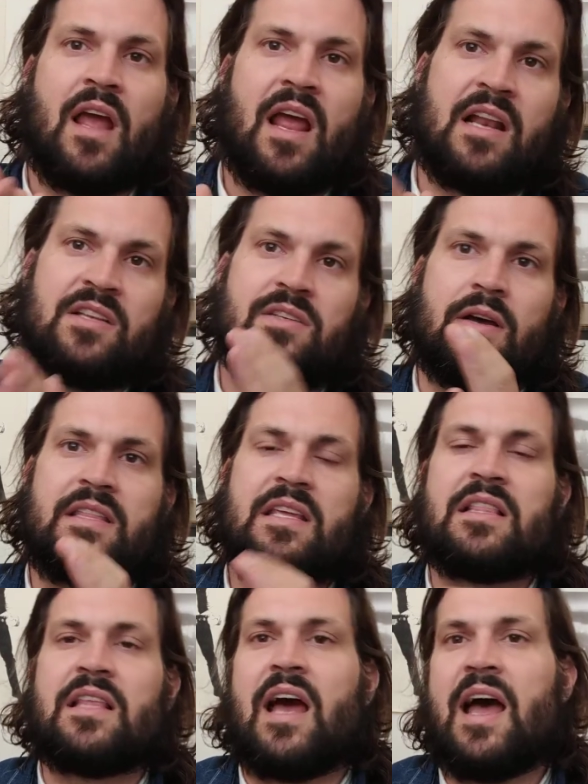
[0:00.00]
And so, I
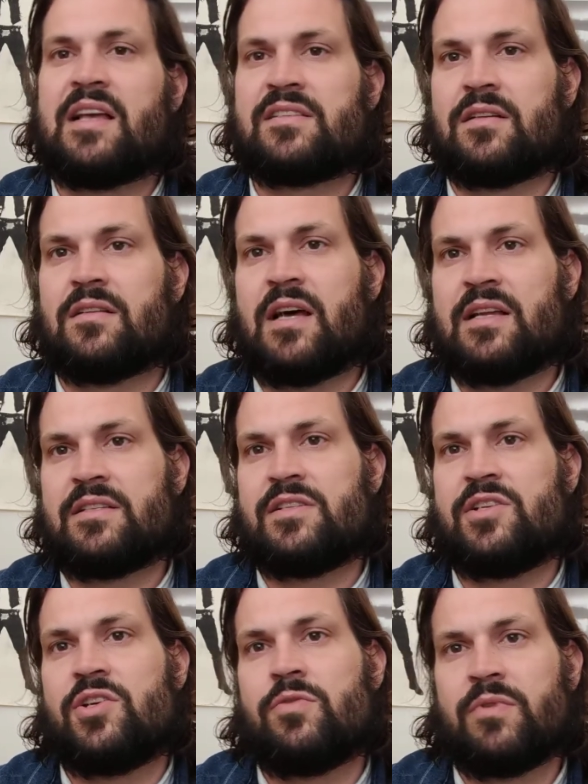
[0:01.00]
think that has a lot to
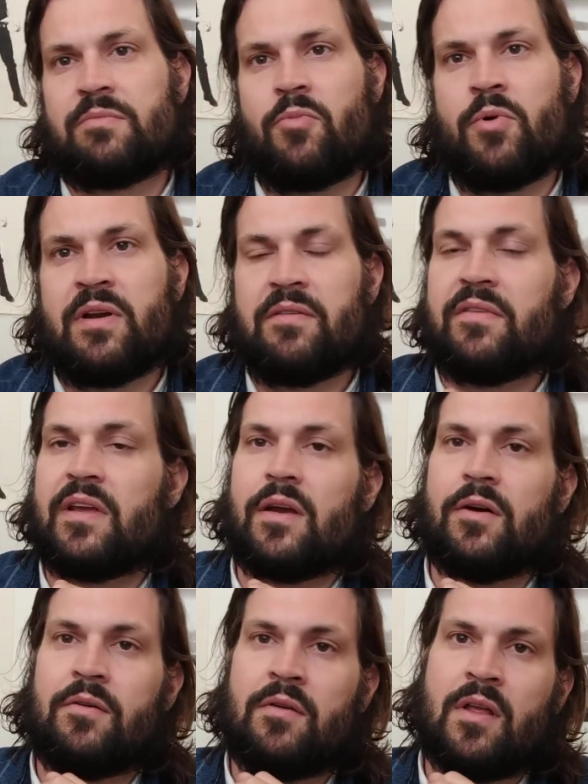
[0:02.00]
do with point of
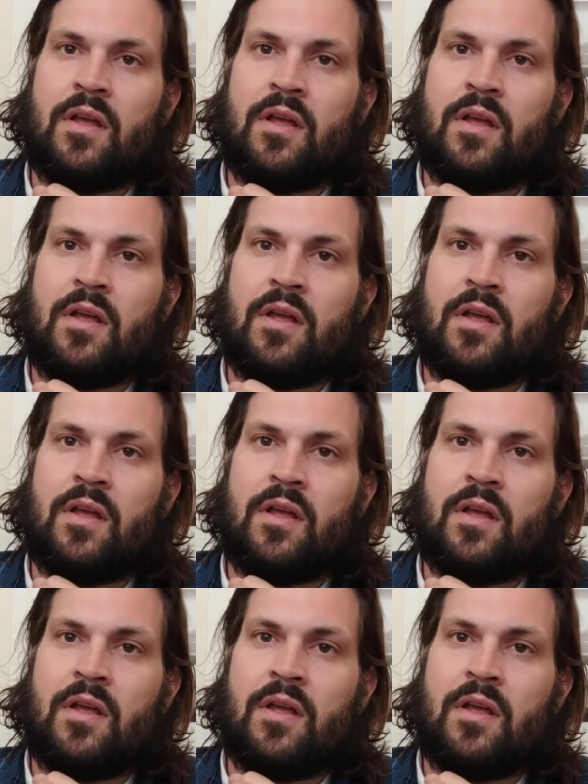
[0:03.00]
view.